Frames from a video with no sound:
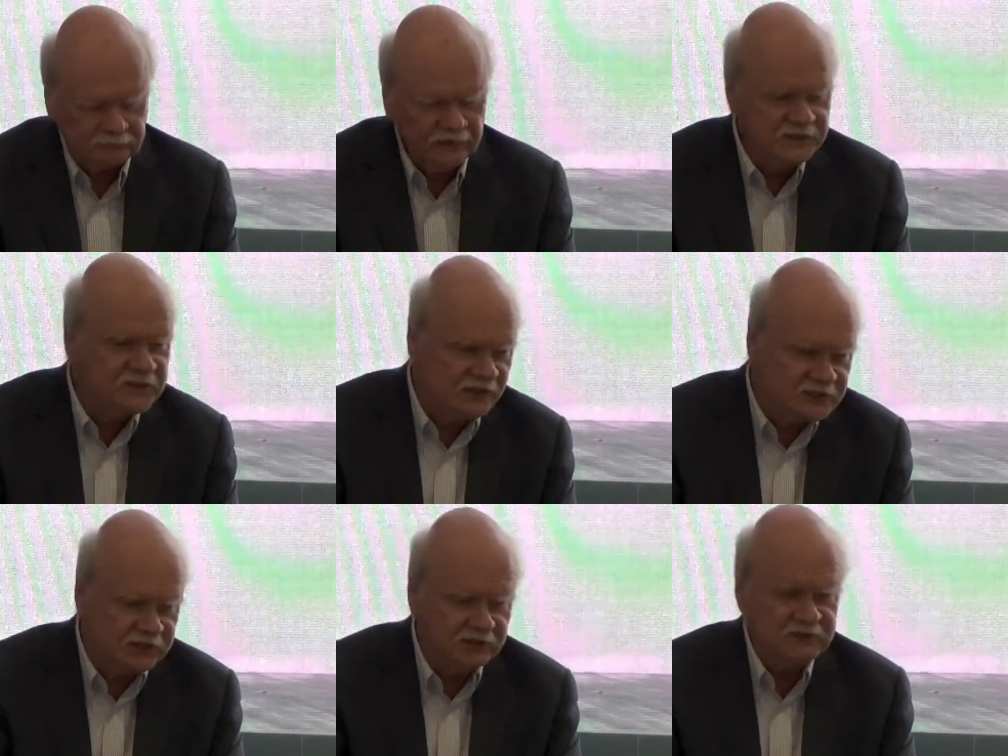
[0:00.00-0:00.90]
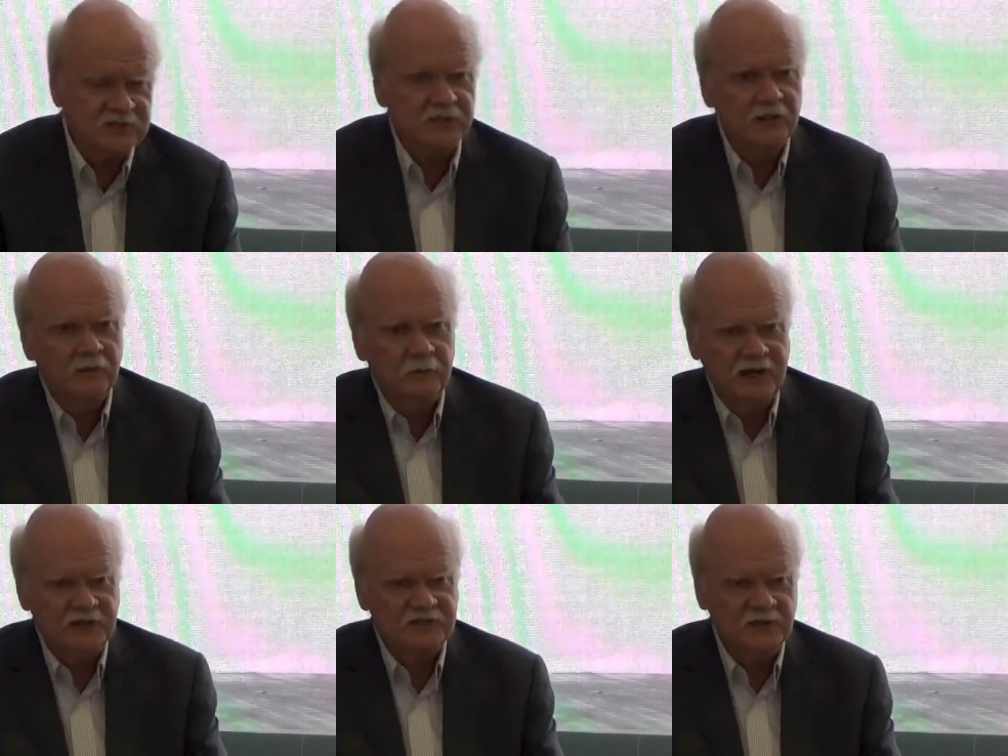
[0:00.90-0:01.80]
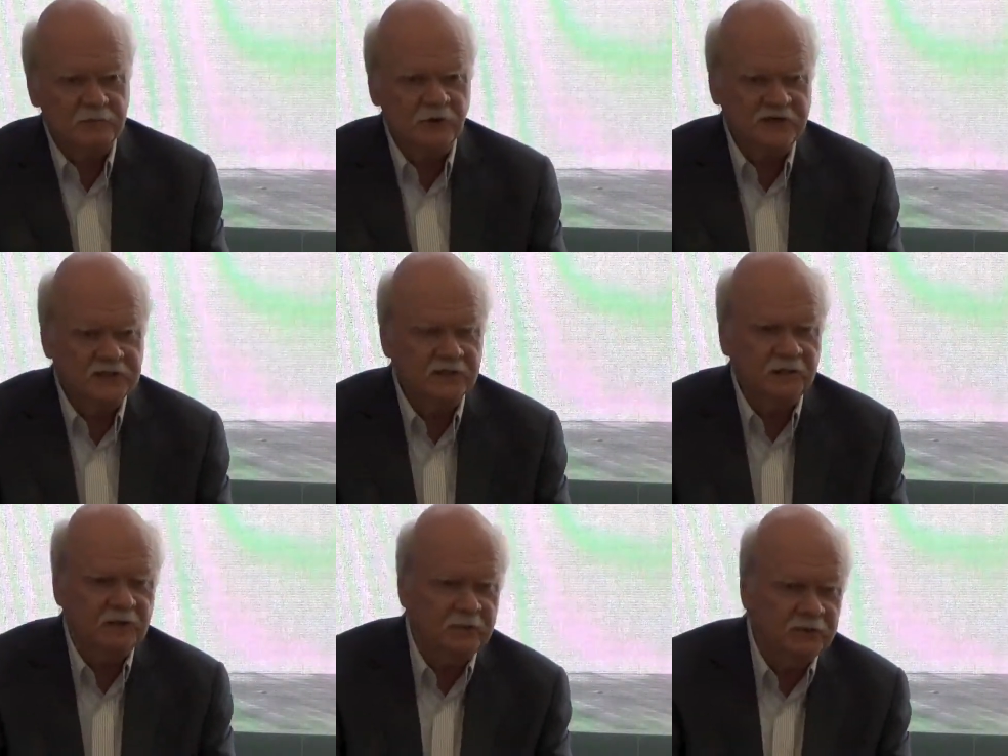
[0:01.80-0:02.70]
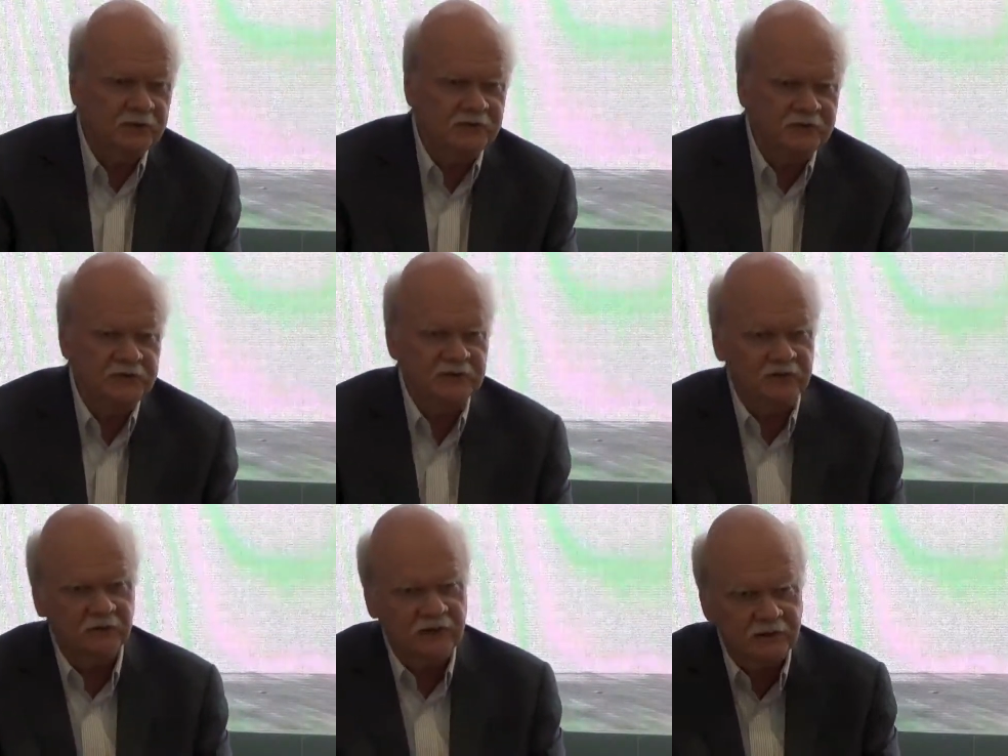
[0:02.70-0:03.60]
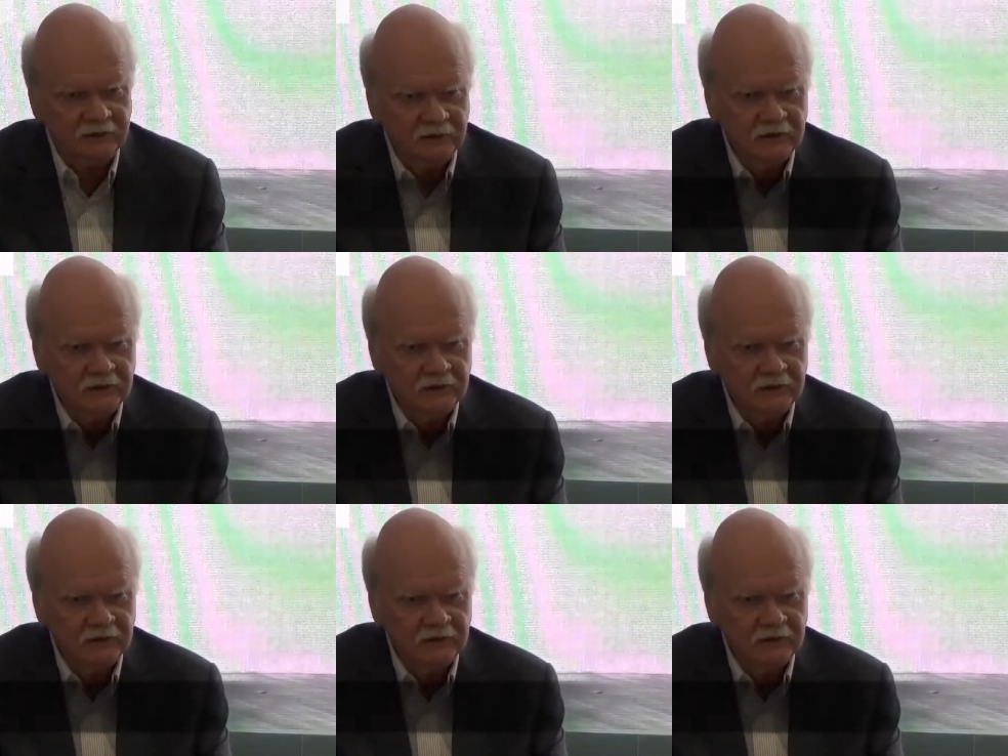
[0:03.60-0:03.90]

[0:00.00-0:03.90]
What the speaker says: attentions, past and present, and maybe in the future? Well,